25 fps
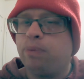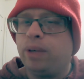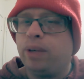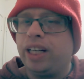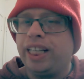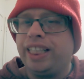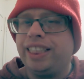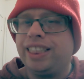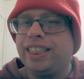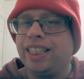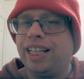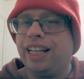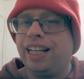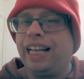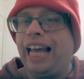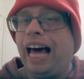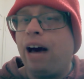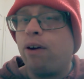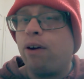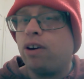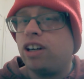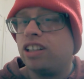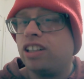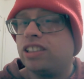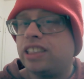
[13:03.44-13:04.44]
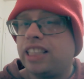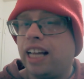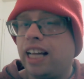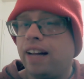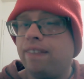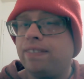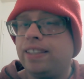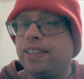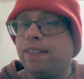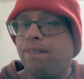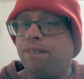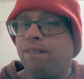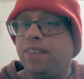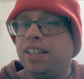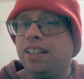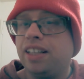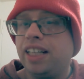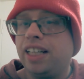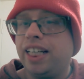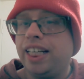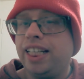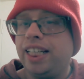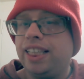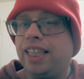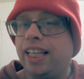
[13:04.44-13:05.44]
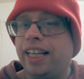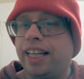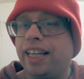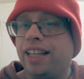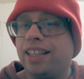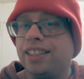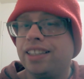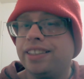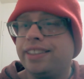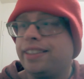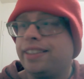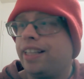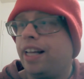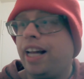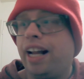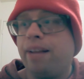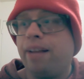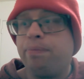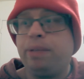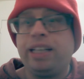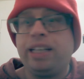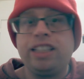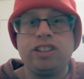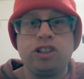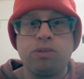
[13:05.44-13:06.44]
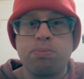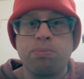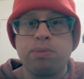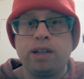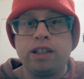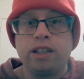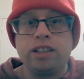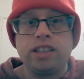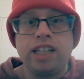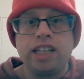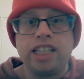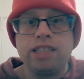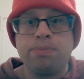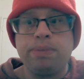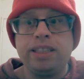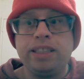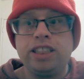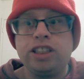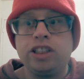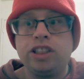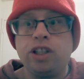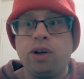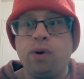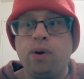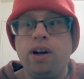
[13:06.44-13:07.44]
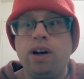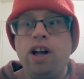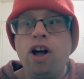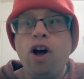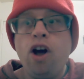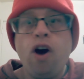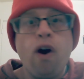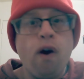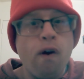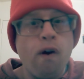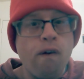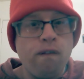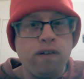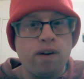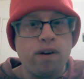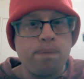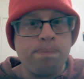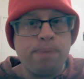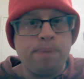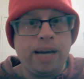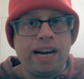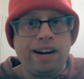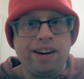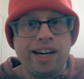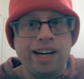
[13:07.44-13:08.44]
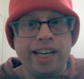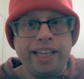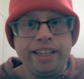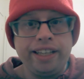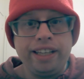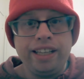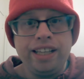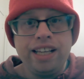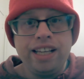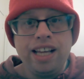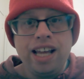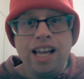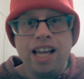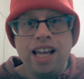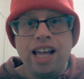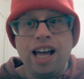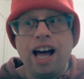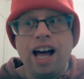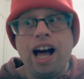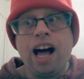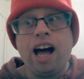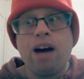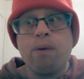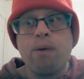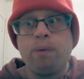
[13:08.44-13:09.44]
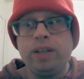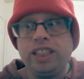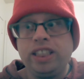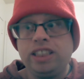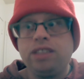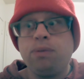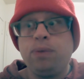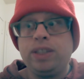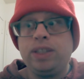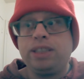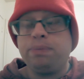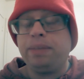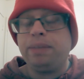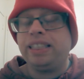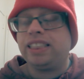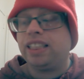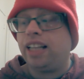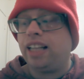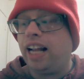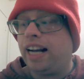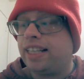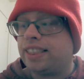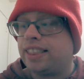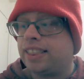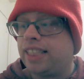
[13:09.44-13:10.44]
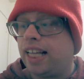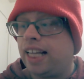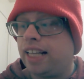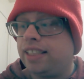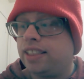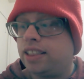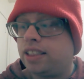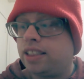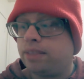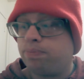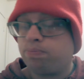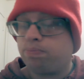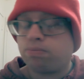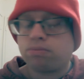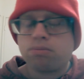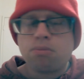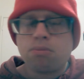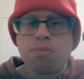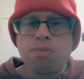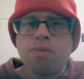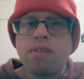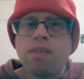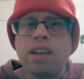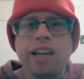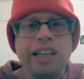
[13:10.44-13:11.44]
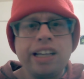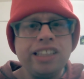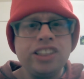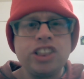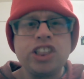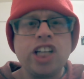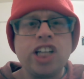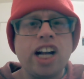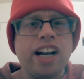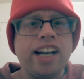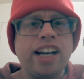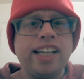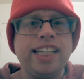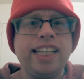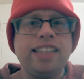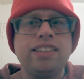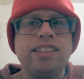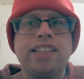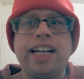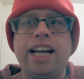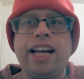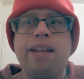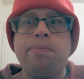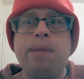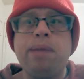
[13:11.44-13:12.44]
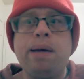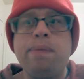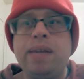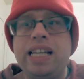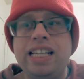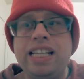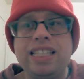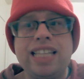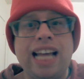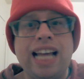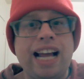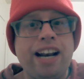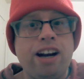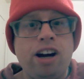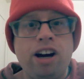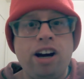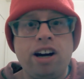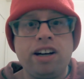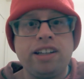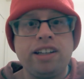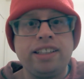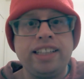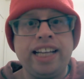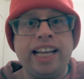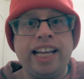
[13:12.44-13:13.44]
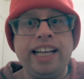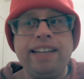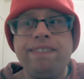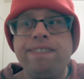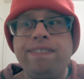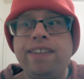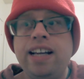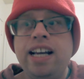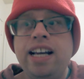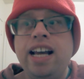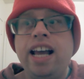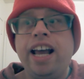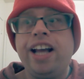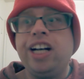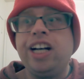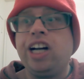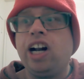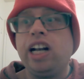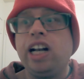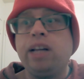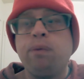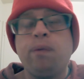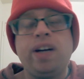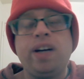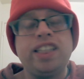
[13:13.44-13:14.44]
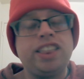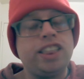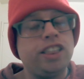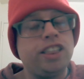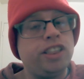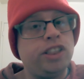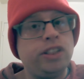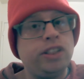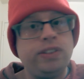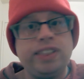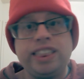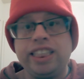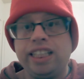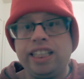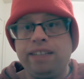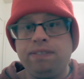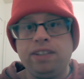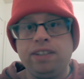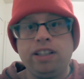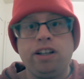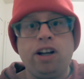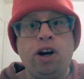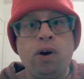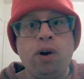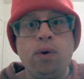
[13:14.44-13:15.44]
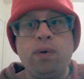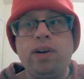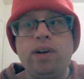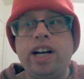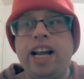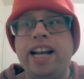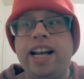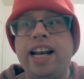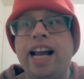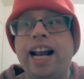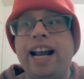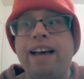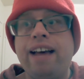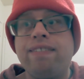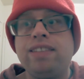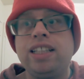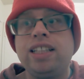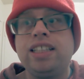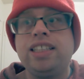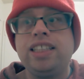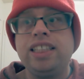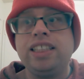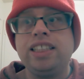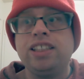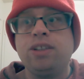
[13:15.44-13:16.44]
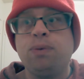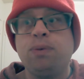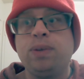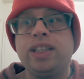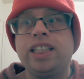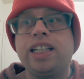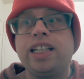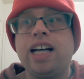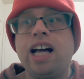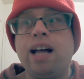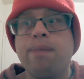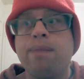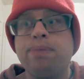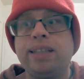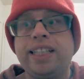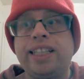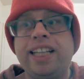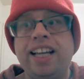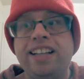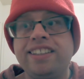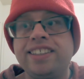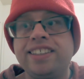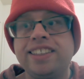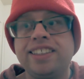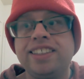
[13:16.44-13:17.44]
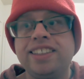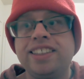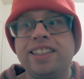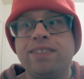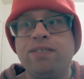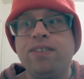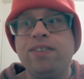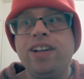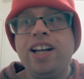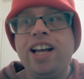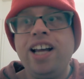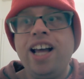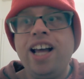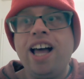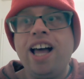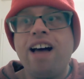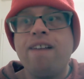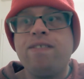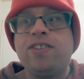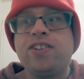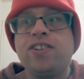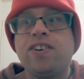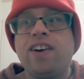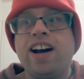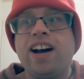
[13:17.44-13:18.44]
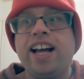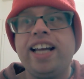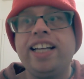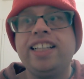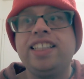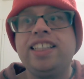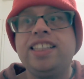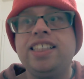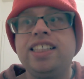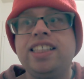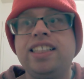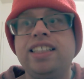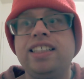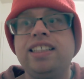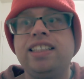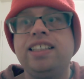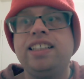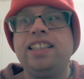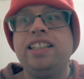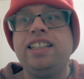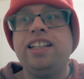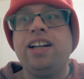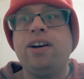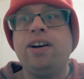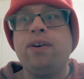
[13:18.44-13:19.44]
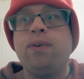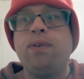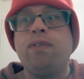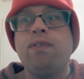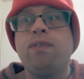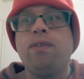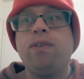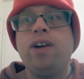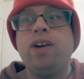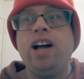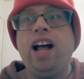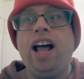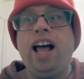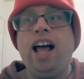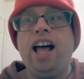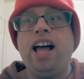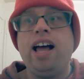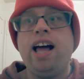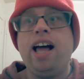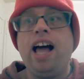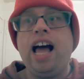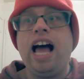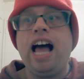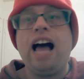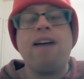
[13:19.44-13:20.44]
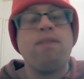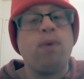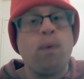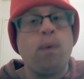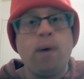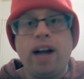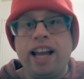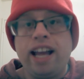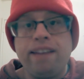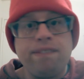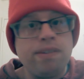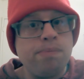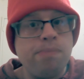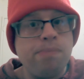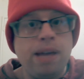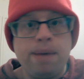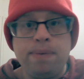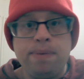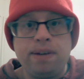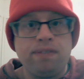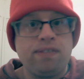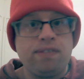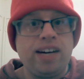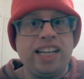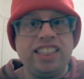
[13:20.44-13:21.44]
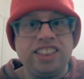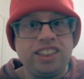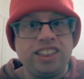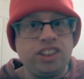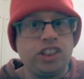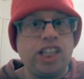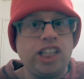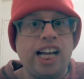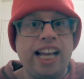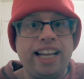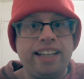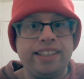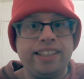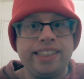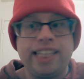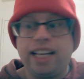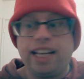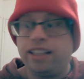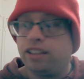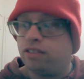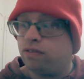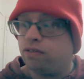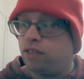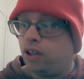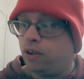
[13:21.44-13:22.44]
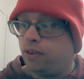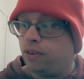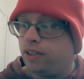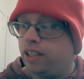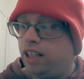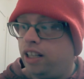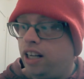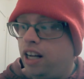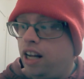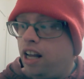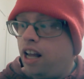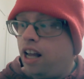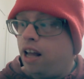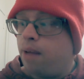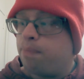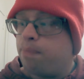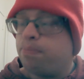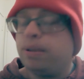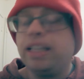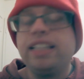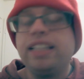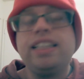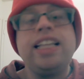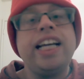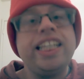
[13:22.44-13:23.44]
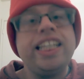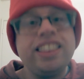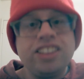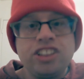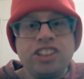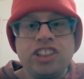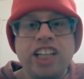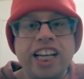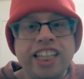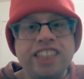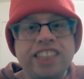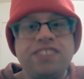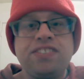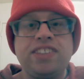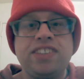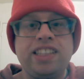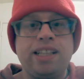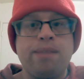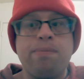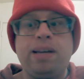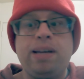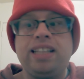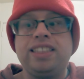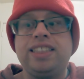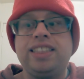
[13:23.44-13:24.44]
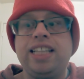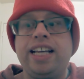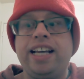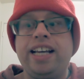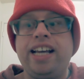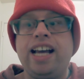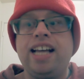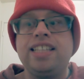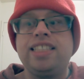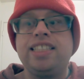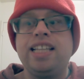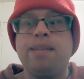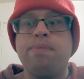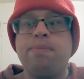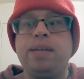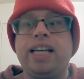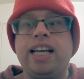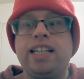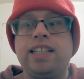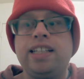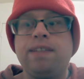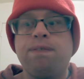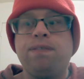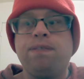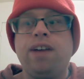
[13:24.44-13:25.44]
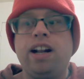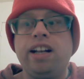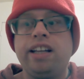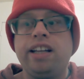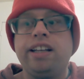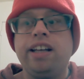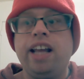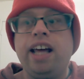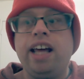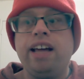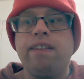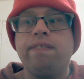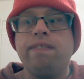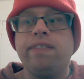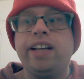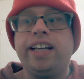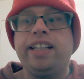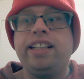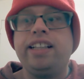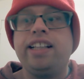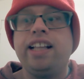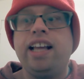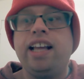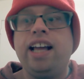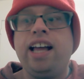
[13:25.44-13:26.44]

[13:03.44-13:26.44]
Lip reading: willing to allow herself to feel anything else because her brother has been so overbearing, which makes a lot of sense. And Sean, on the other hand, maybe he's had a hard life and all he wants to do is live alone and not have to deal with the complications of trying to, you know, have a wife and maybe raise a child down the road. But things change for them as they begin to fall in love. Like,